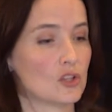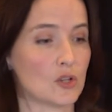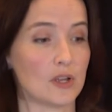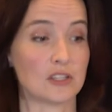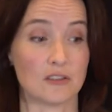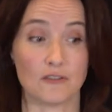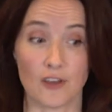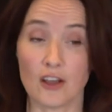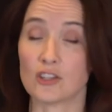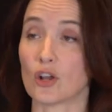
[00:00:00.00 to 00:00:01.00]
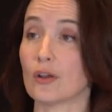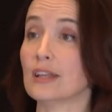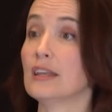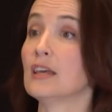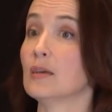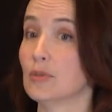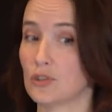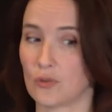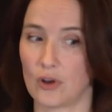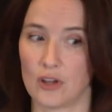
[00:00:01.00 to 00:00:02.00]
So its effects are
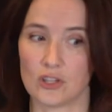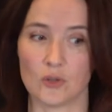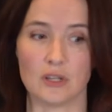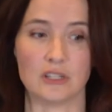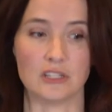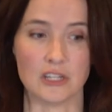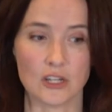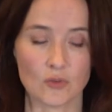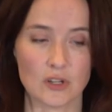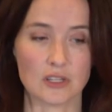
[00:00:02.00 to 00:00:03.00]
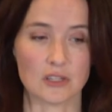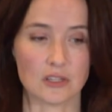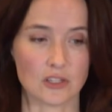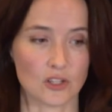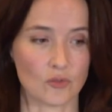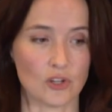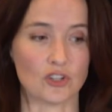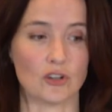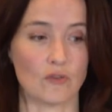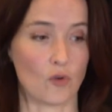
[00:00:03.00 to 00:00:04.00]
inhibitory, so it decreases the
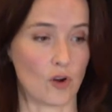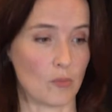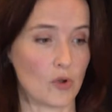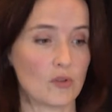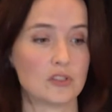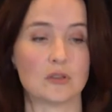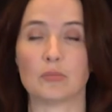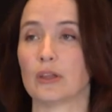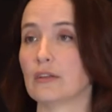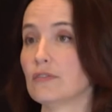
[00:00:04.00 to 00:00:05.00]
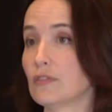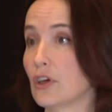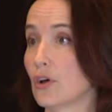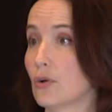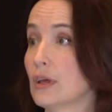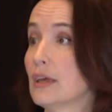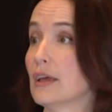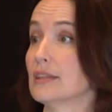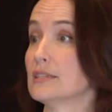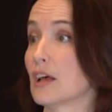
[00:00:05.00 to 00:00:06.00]
secretion of hormones, blood flow,
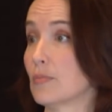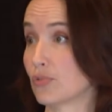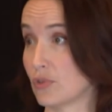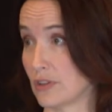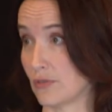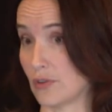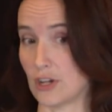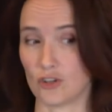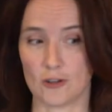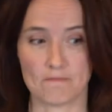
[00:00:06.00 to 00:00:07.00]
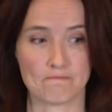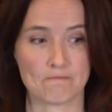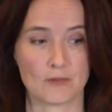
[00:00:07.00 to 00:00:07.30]
and cell proliferation.